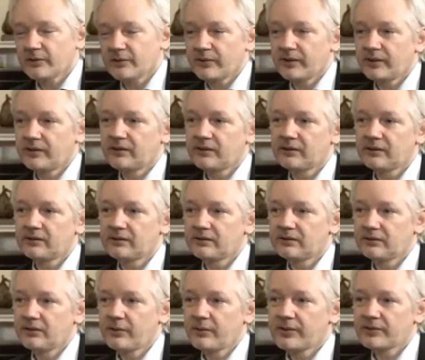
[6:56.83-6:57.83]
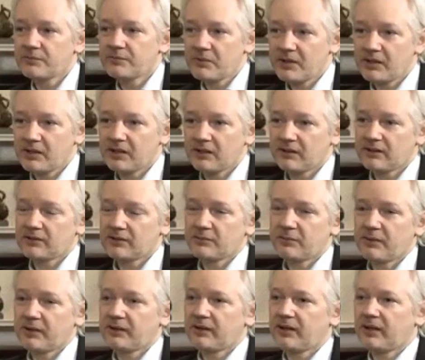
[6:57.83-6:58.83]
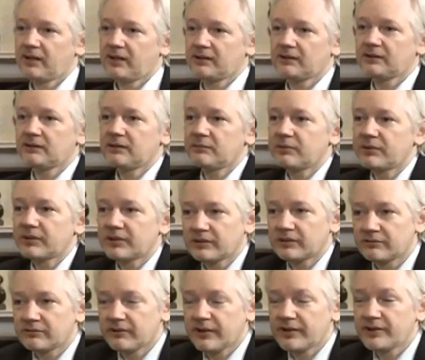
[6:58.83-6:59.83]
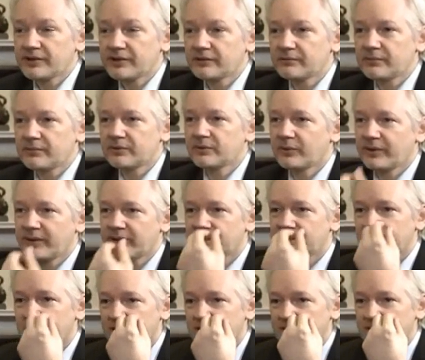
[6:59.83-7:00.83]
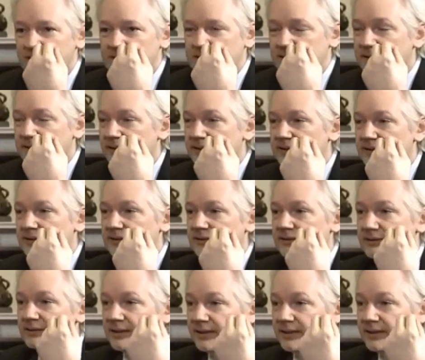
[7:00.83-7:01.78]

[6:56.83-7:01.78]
So in the US media, there's been a deliberate conflation between DNC